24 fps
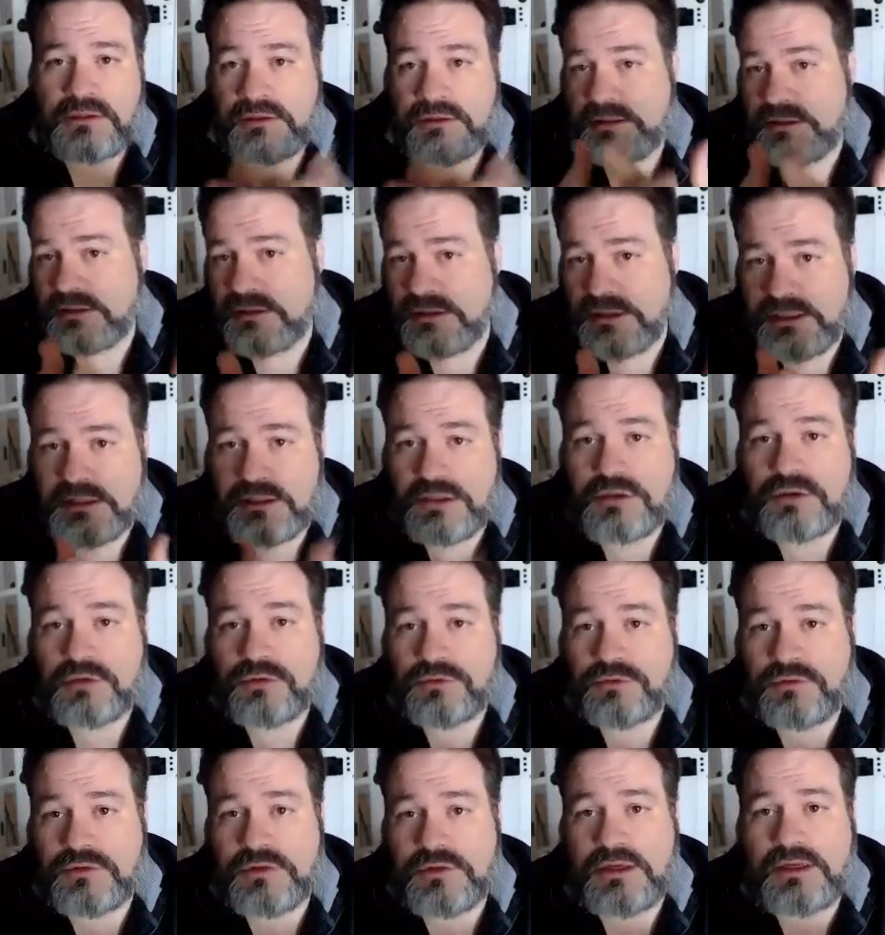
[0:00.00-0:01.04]
like
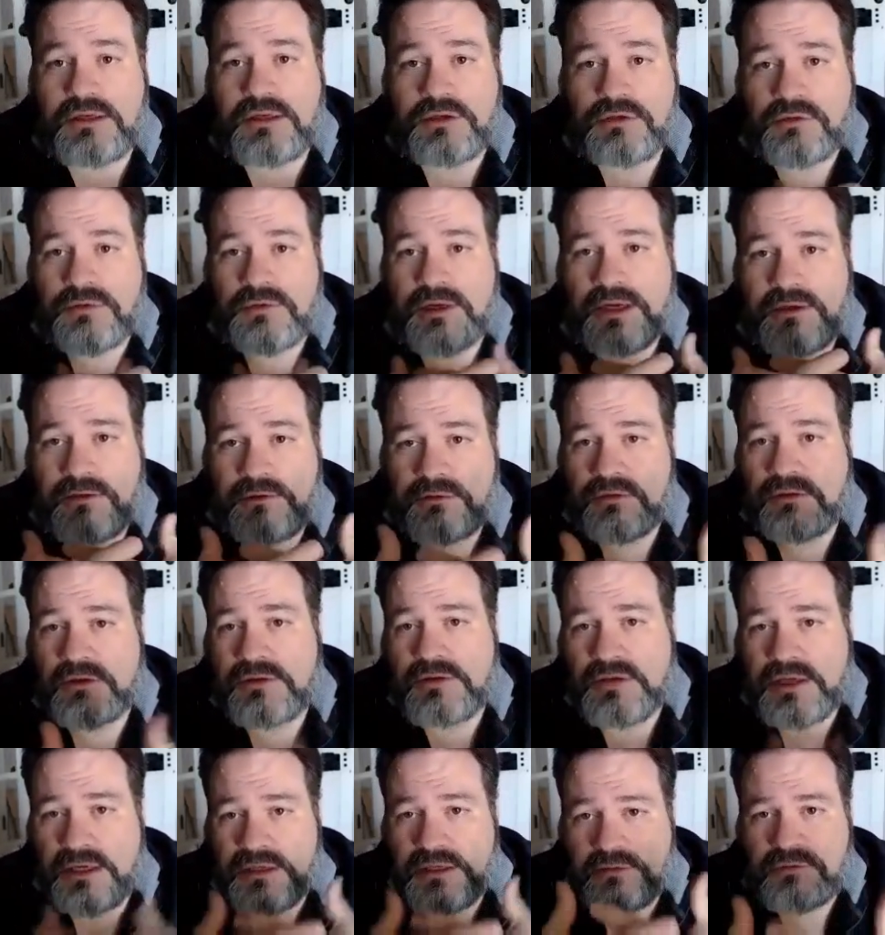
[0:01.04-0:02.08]
you said, you got
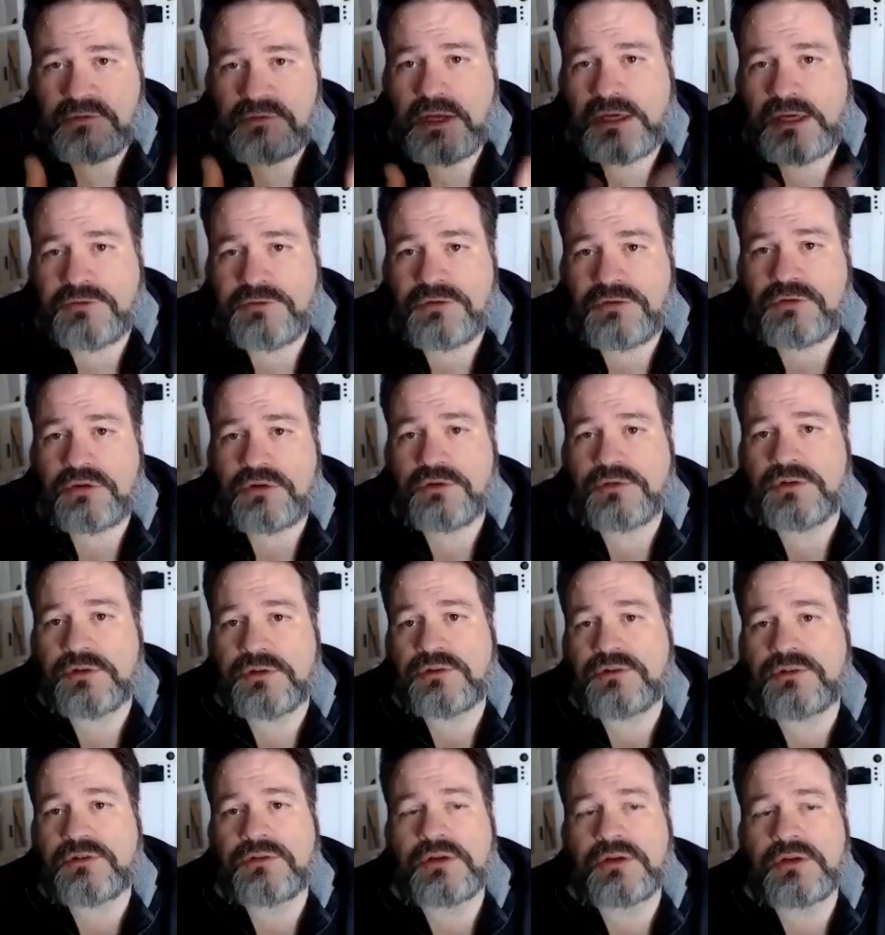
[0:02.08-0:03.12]
kind of a
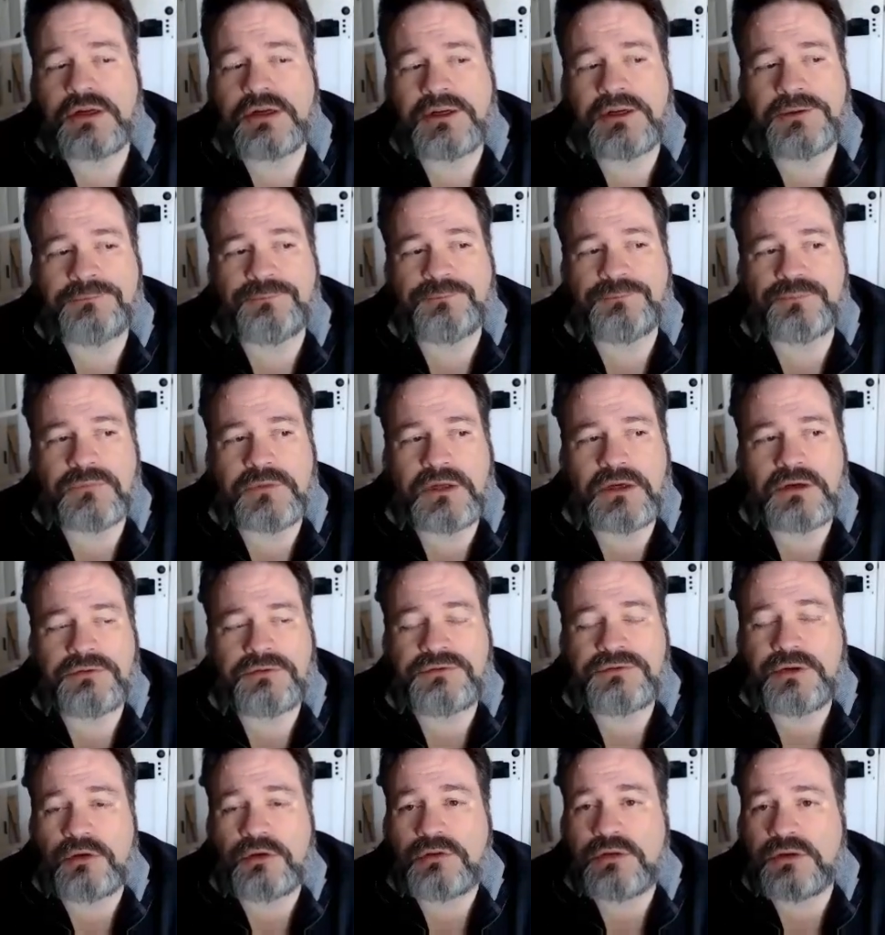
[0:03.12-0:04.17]
service, a
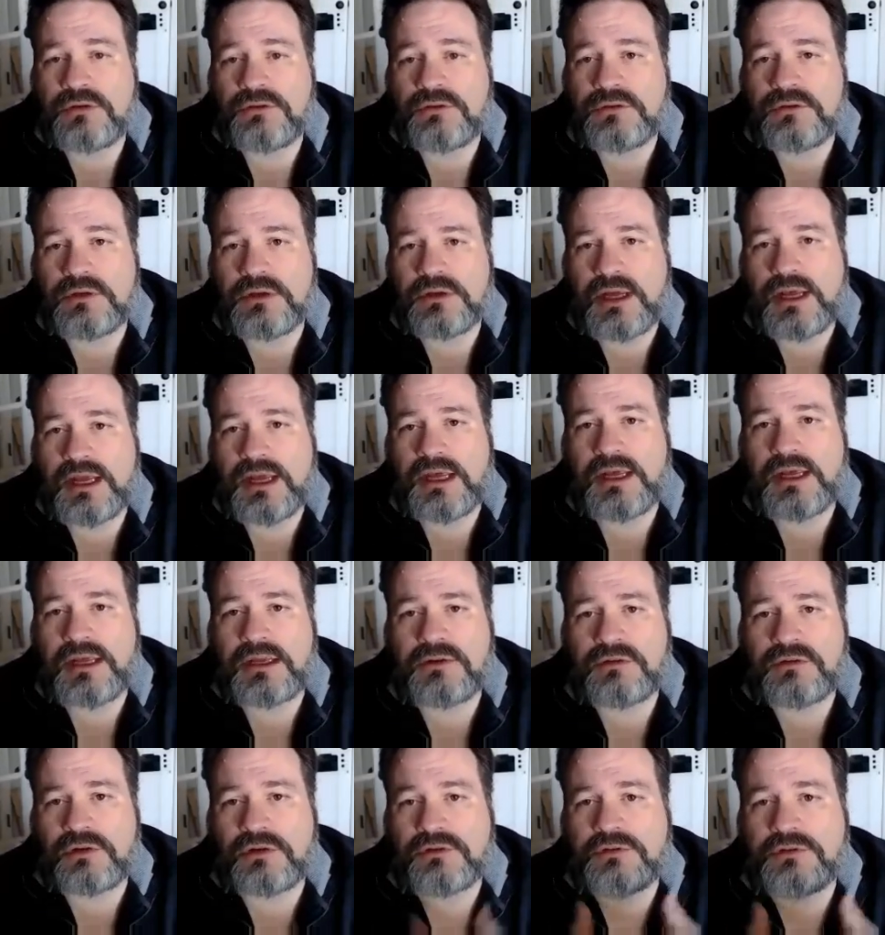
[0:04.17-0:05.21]
focus,
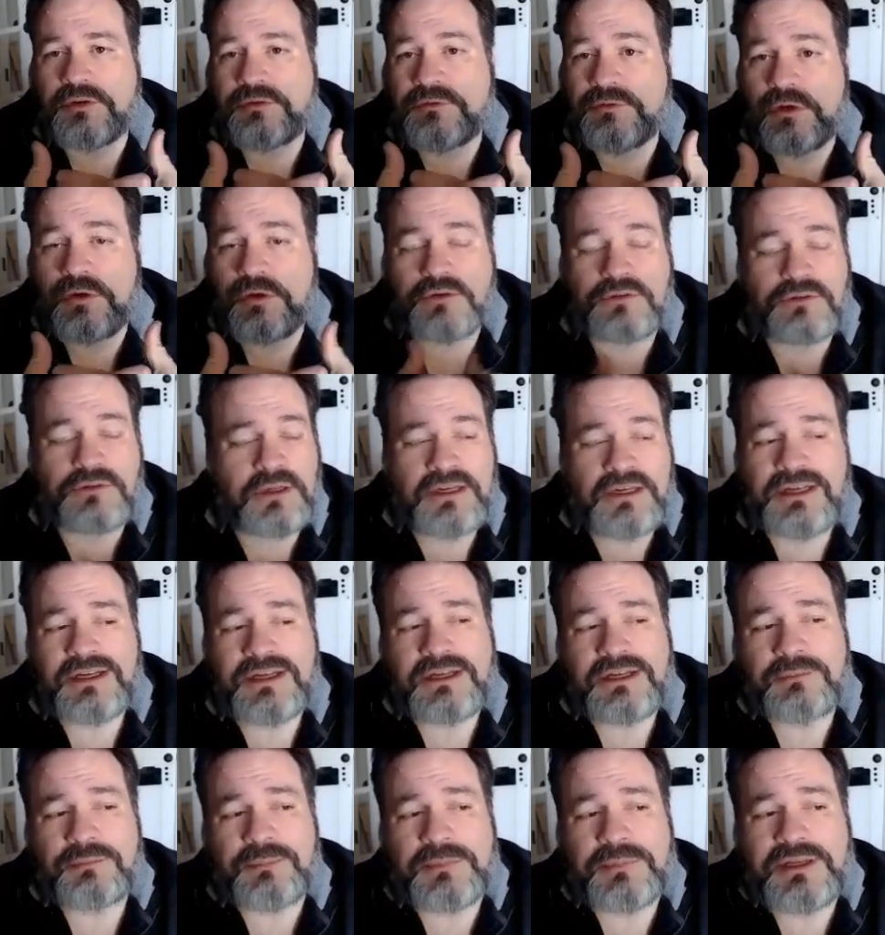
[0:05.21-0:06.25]
and a servant focus
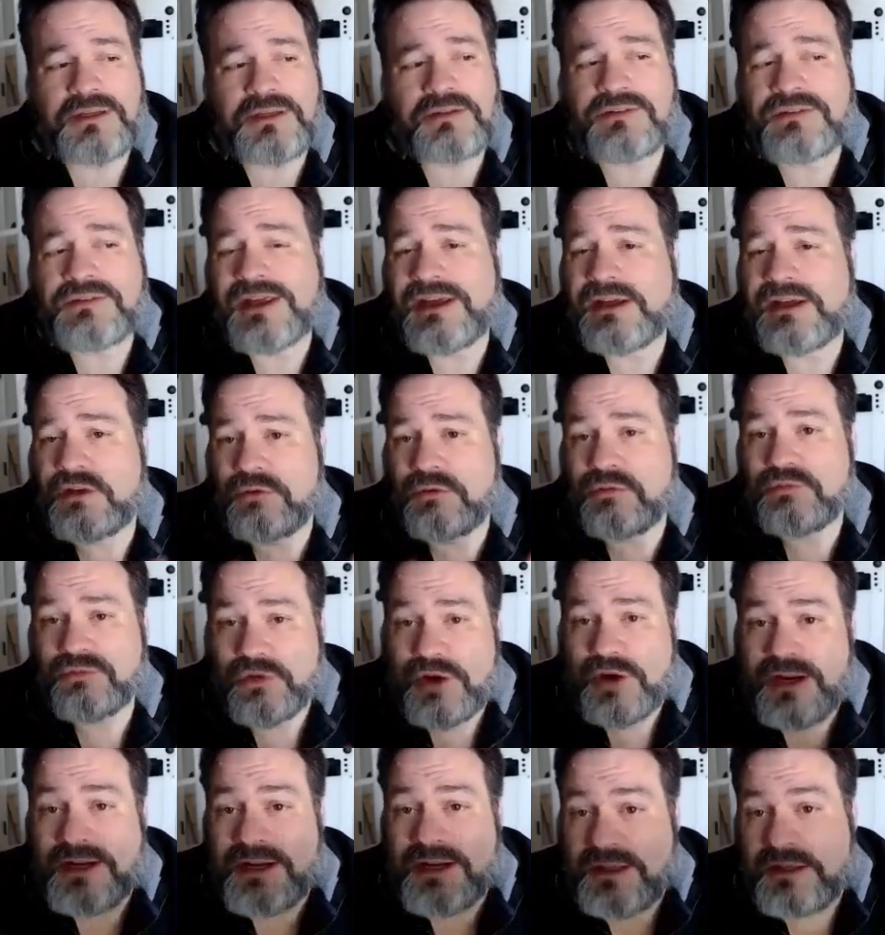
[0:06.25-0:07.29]
means that you
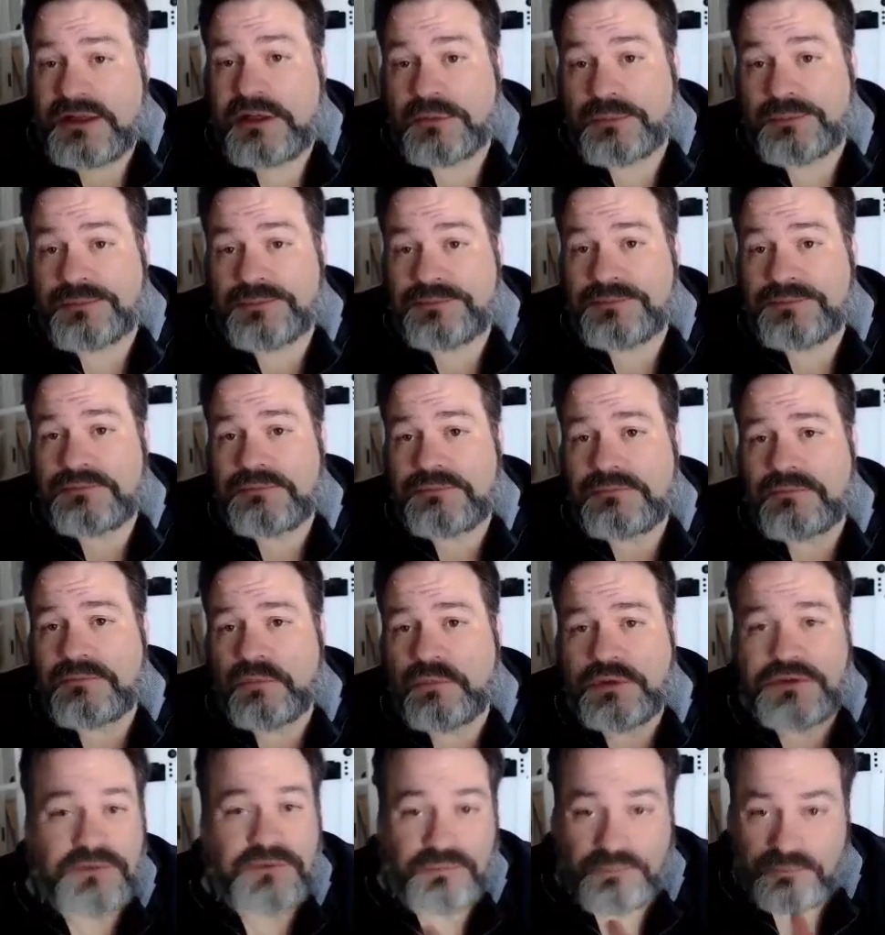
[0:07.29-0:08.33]
try to help,
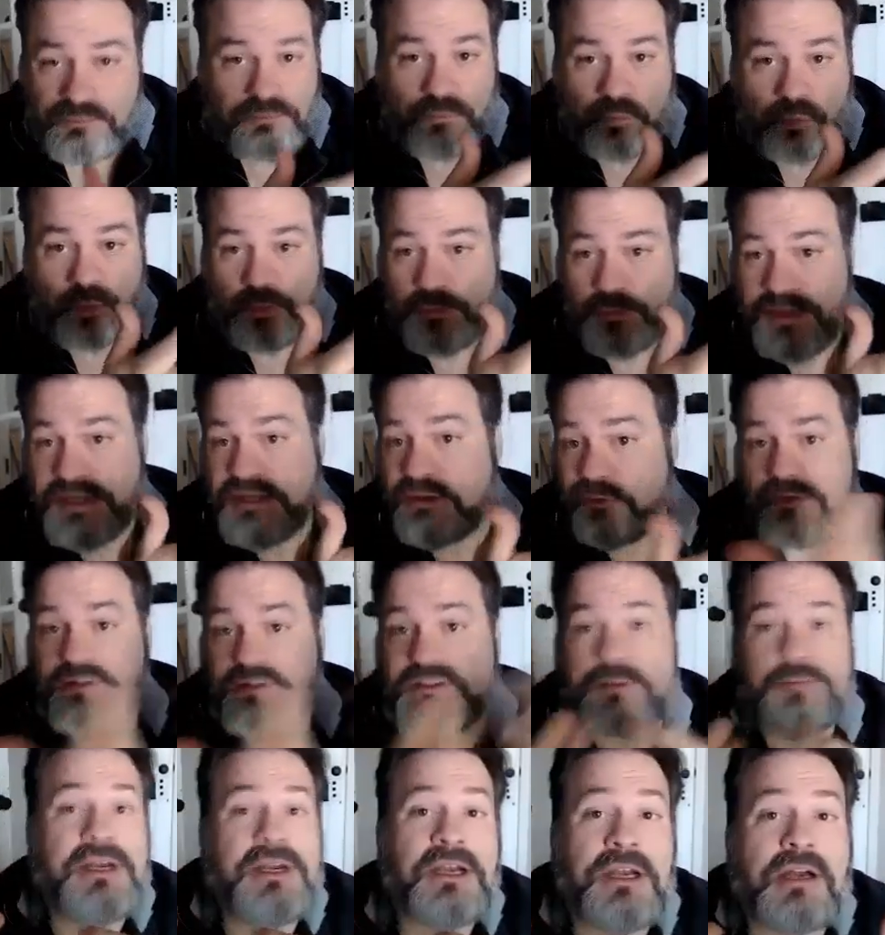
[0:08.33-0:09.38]
which means when
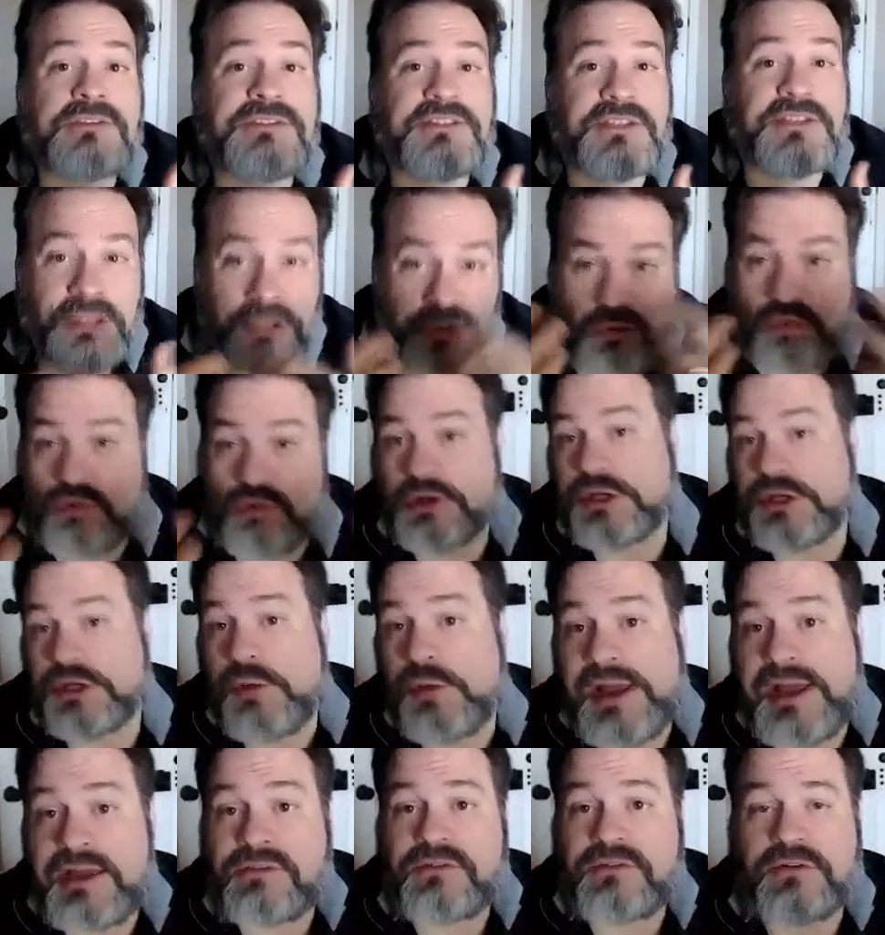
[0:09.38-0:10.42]
somebody knocks on the door, you
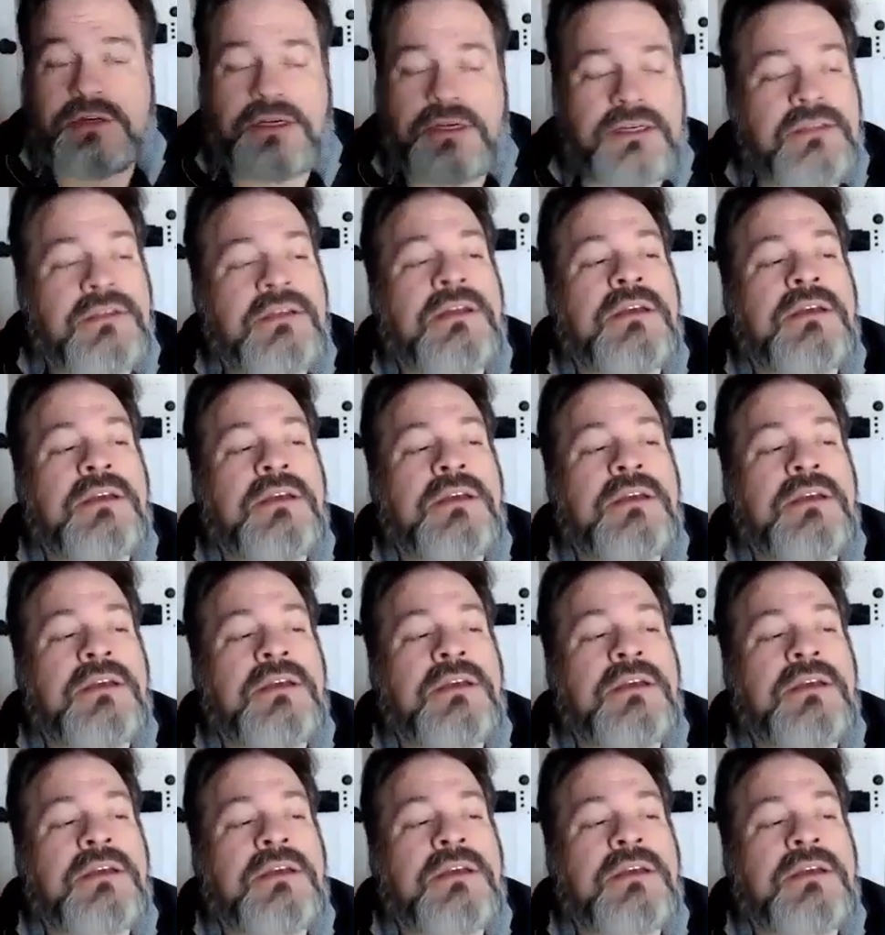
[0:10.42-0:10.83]
answer it.